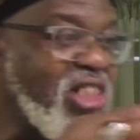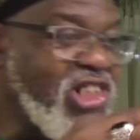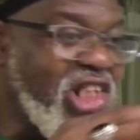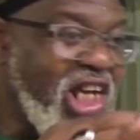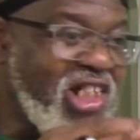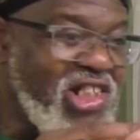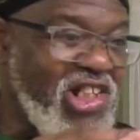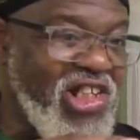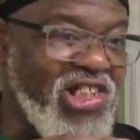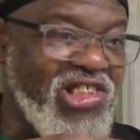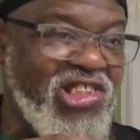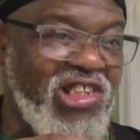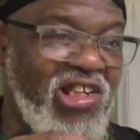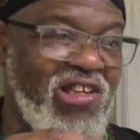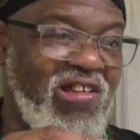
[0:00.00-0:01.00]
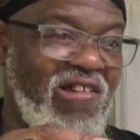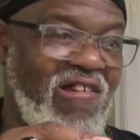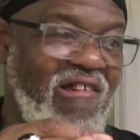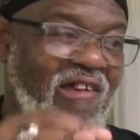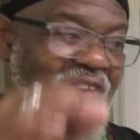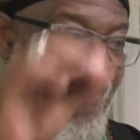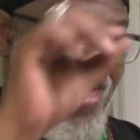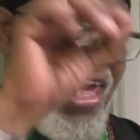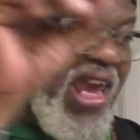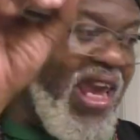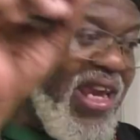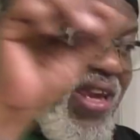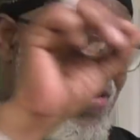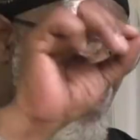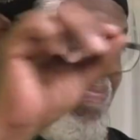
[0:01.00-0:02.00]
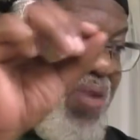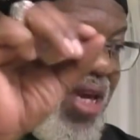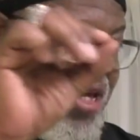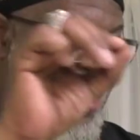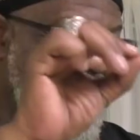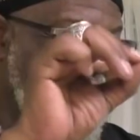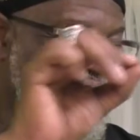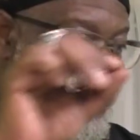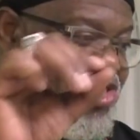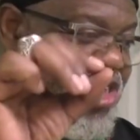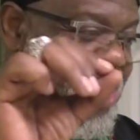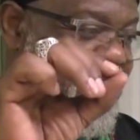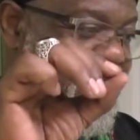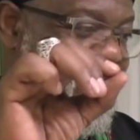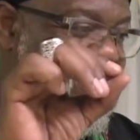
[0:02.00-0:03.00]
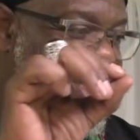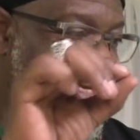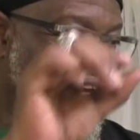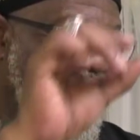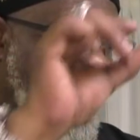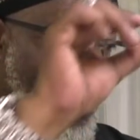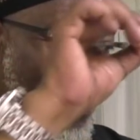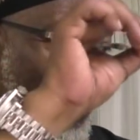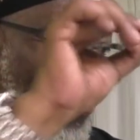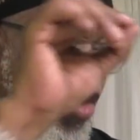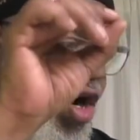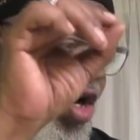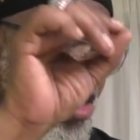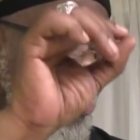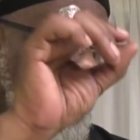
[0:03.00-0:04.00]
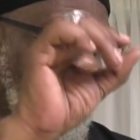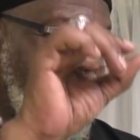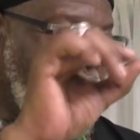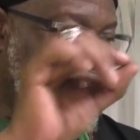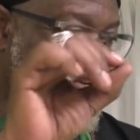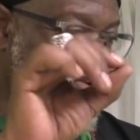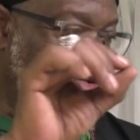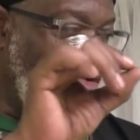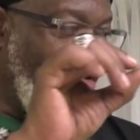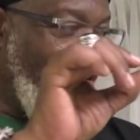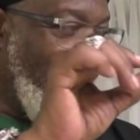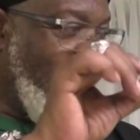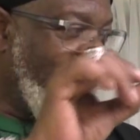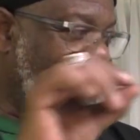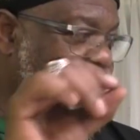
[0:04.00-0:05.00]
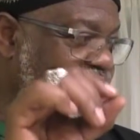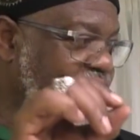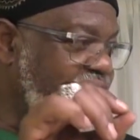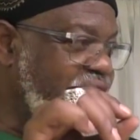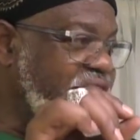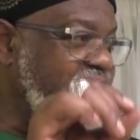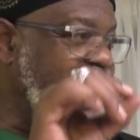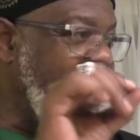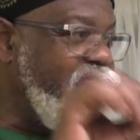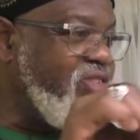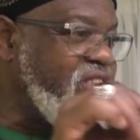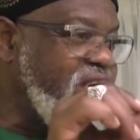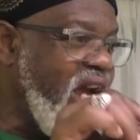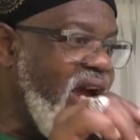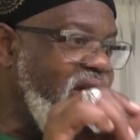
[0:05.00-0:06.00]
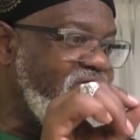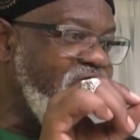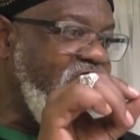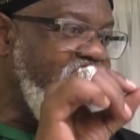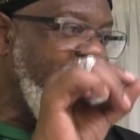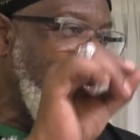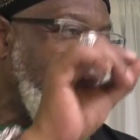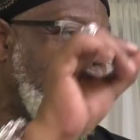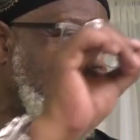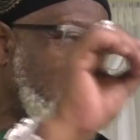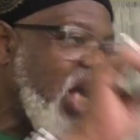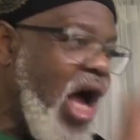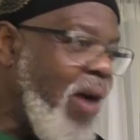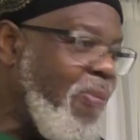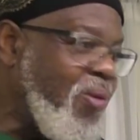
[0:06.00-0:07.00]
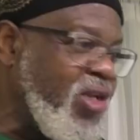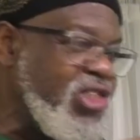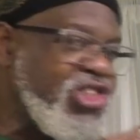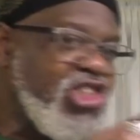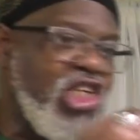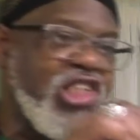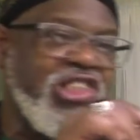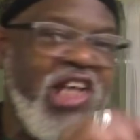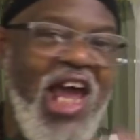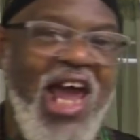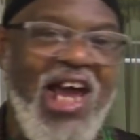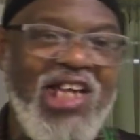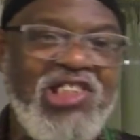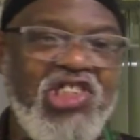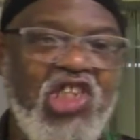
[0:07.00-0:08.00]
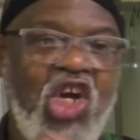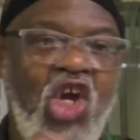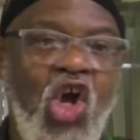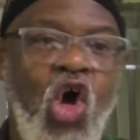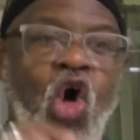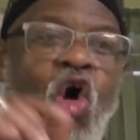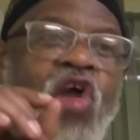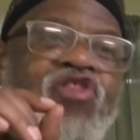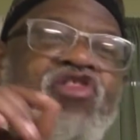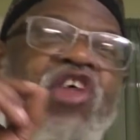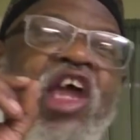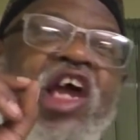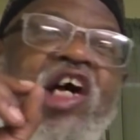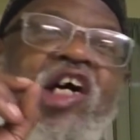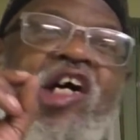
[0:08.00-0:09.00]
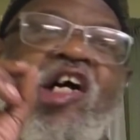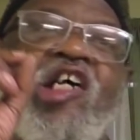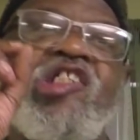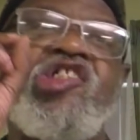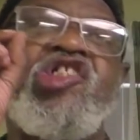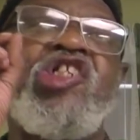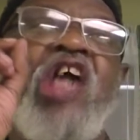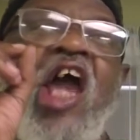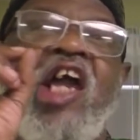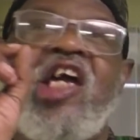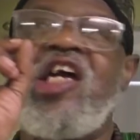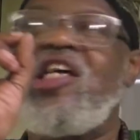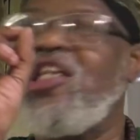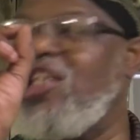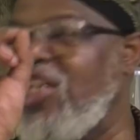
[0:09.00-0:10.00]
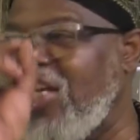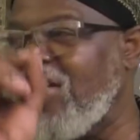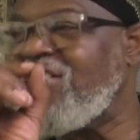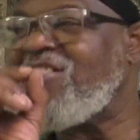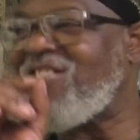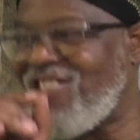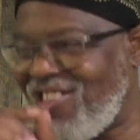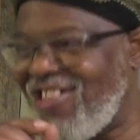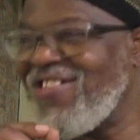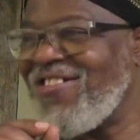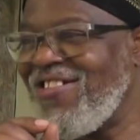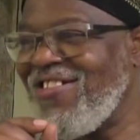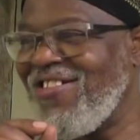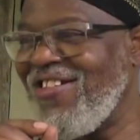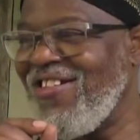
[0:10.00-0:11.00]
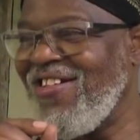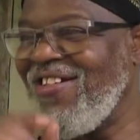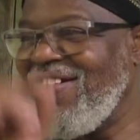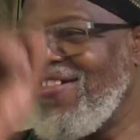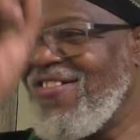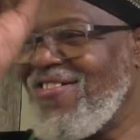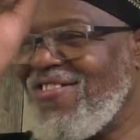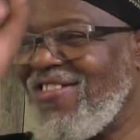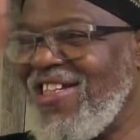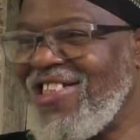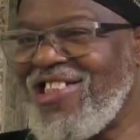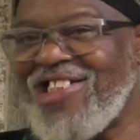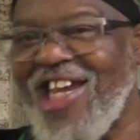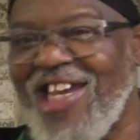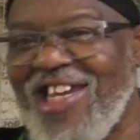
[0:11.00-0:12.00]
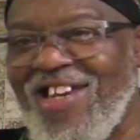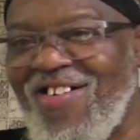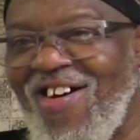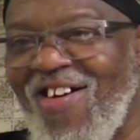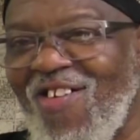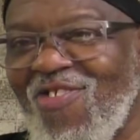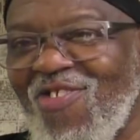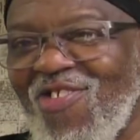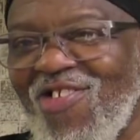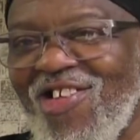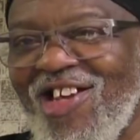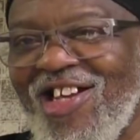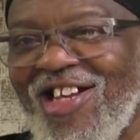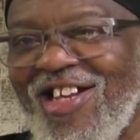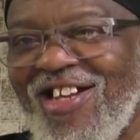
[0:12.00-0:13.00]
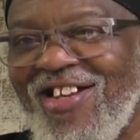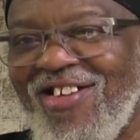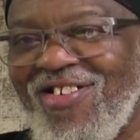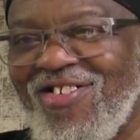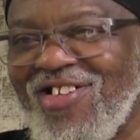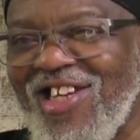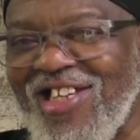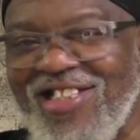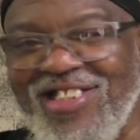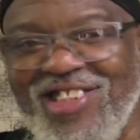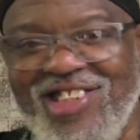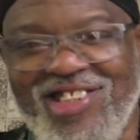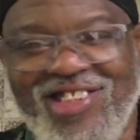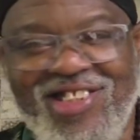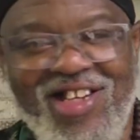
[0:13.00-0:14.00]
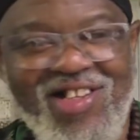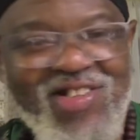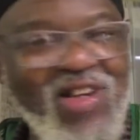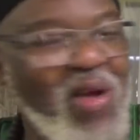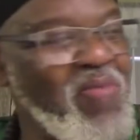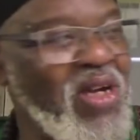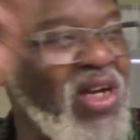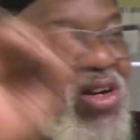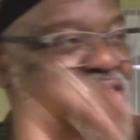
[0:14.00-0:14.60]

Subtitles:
my checklist. A, B, C, 1, 2, 3. And then every time they accomplish a task on their checklist, they check it off. Okay, this is done. Let me